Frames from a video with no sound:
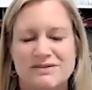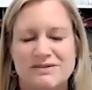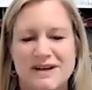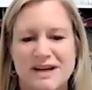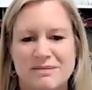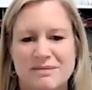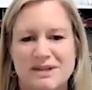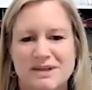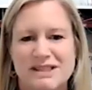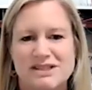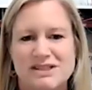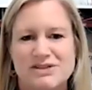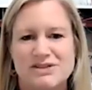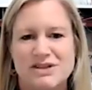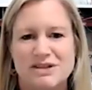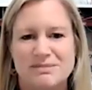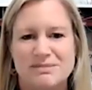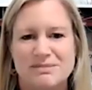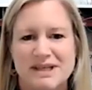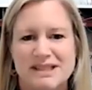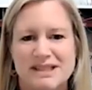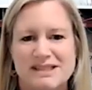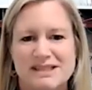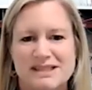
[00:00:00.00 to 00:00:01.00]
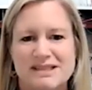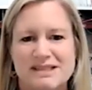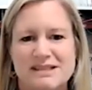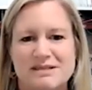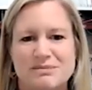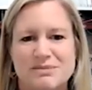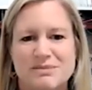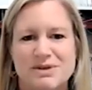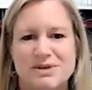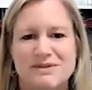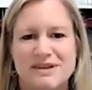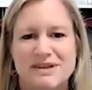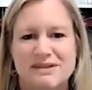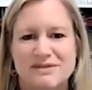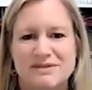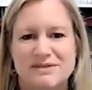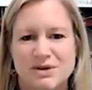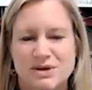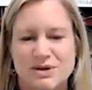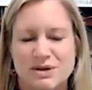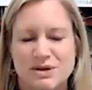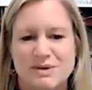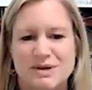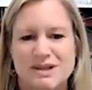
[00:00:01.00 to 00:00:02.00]
family's treatment moving
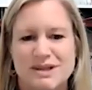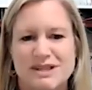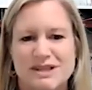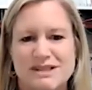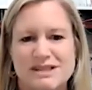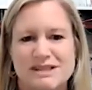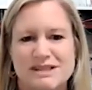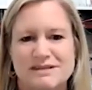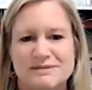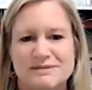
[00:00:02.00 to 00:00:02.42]
forward.